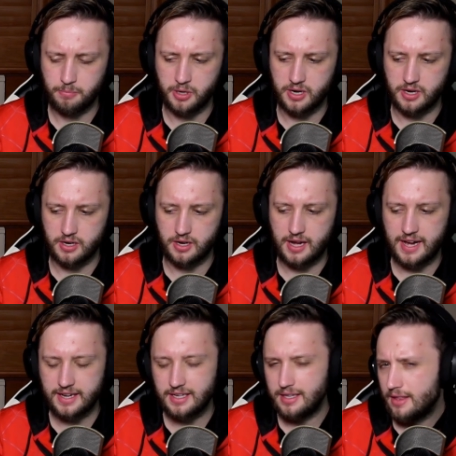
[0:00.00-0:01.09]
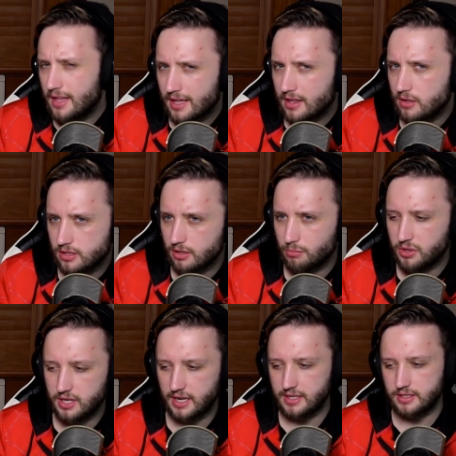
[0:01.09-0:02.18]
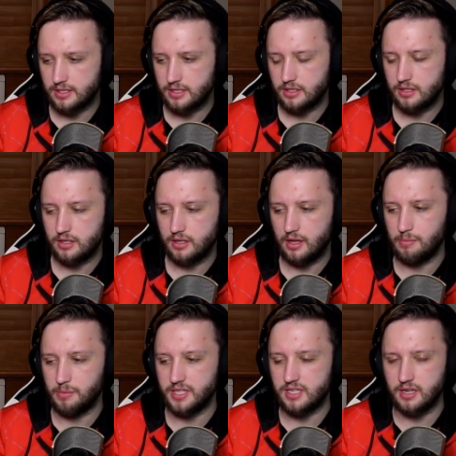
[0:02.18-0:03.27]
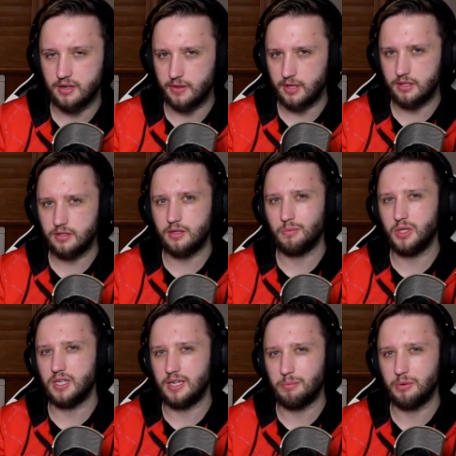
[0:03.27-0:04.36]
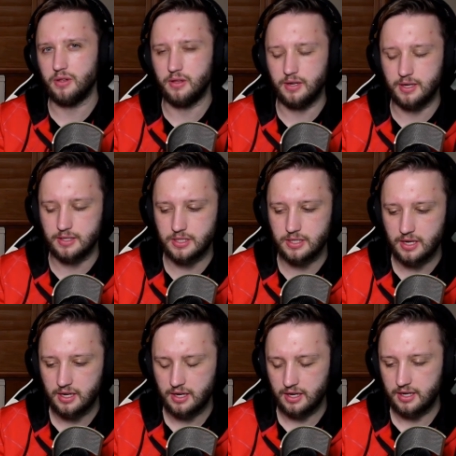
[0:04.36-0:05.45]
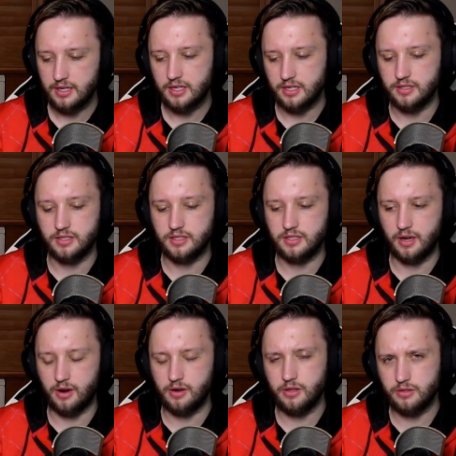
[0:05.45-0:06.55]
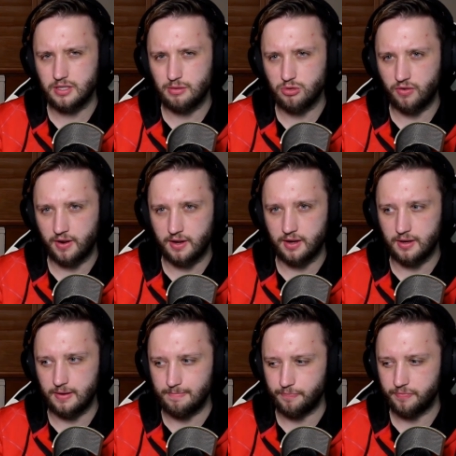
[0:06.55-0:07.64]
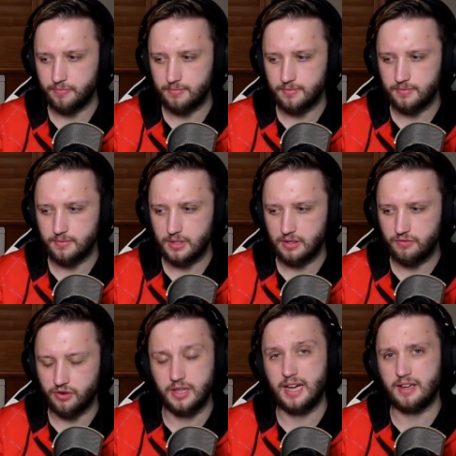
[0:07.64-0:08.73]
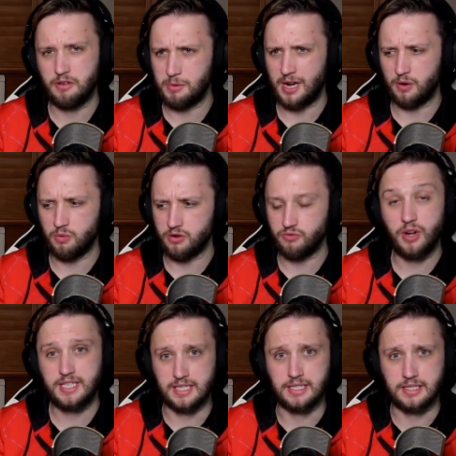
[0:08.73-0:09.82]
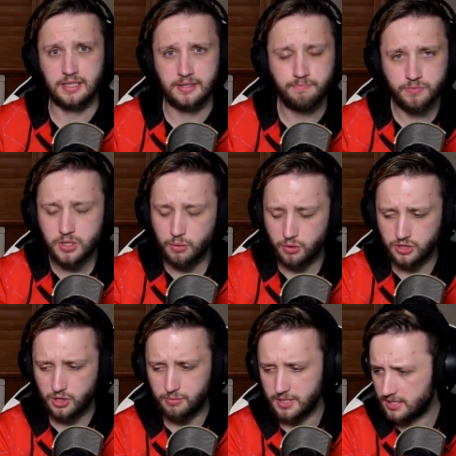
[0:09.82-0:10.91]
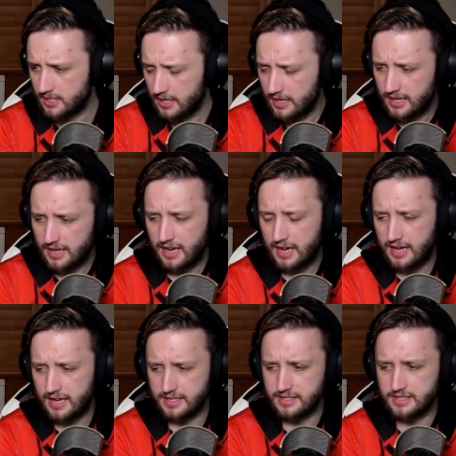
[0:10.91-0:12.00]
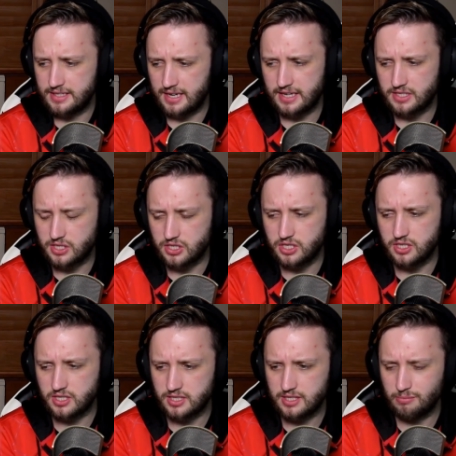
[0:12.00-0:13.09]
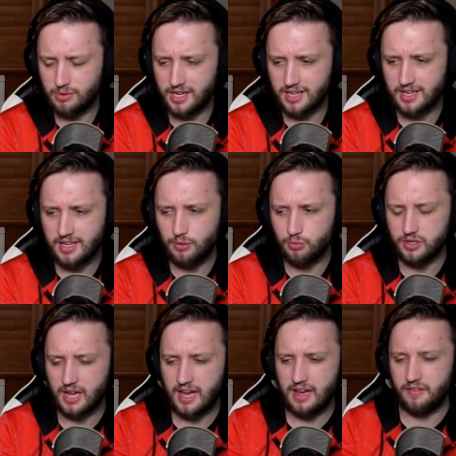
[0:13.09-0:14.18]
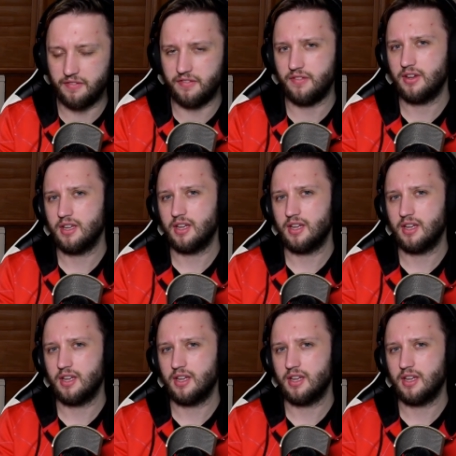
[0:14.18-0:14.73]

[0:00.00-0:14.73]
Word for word: But I think there's something else amiss here. I think there's something deeper than this, because Arlong seems very, for lack of a better word, racist towards humans, and as such it doesn't seem like he would have